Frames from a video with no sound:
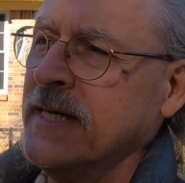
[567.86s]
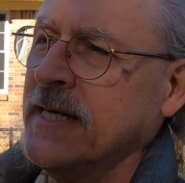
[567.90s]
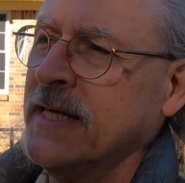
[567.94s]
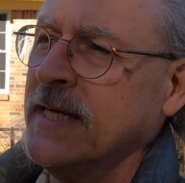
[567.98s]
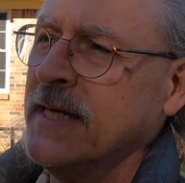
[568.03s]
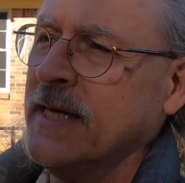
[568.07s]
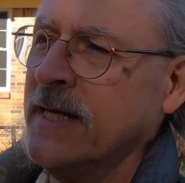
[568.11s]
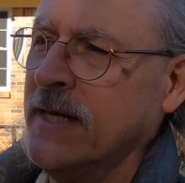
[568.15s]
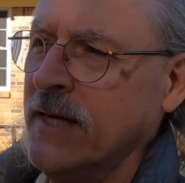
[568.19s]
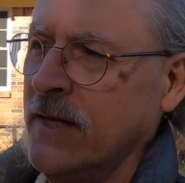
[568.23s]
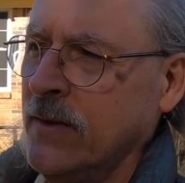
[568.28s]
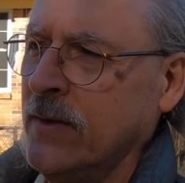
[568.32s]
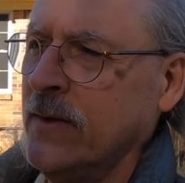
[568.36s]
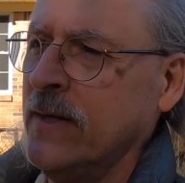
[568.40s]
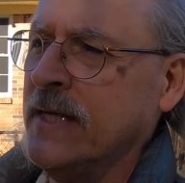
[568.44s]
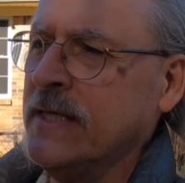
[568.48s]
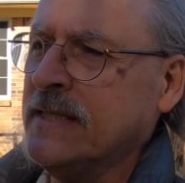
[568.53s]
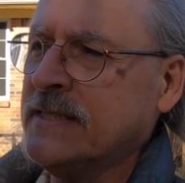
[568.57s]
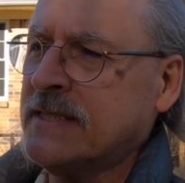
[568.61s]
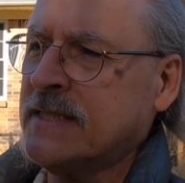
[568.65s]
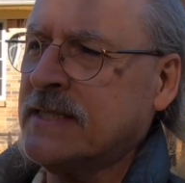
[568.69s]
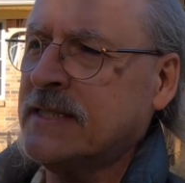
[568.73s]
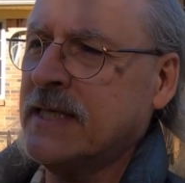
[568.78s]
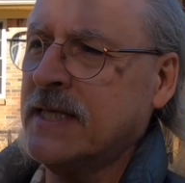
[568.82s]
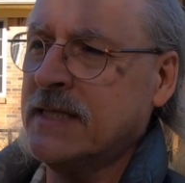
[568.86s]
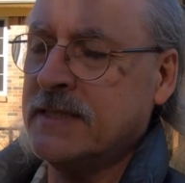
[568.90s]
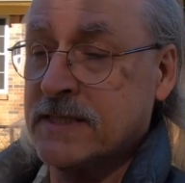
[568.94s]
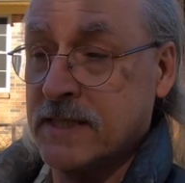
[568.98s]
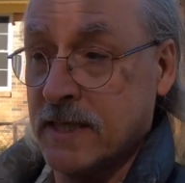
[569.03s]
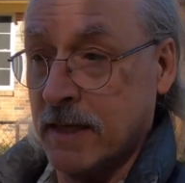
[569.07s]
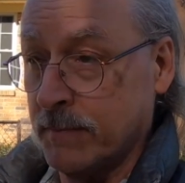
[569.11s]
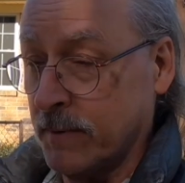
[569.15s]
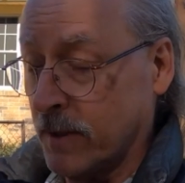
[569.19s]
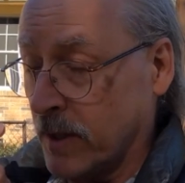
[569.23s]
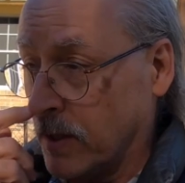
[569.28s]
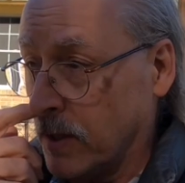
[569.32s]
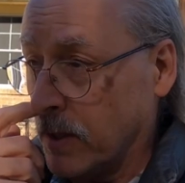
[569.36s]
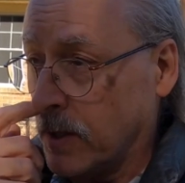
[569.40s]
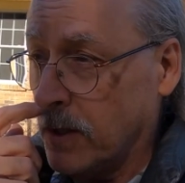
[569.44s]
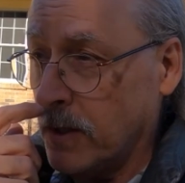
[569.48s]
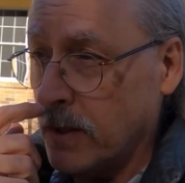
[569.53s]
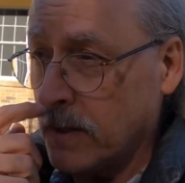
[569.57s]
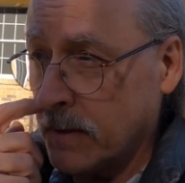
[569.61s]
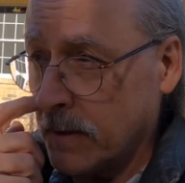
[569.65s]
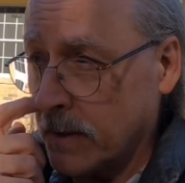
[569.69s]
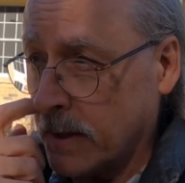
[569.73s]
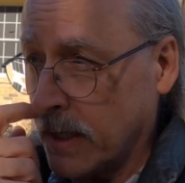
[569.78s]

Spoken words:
You know, it's coming along.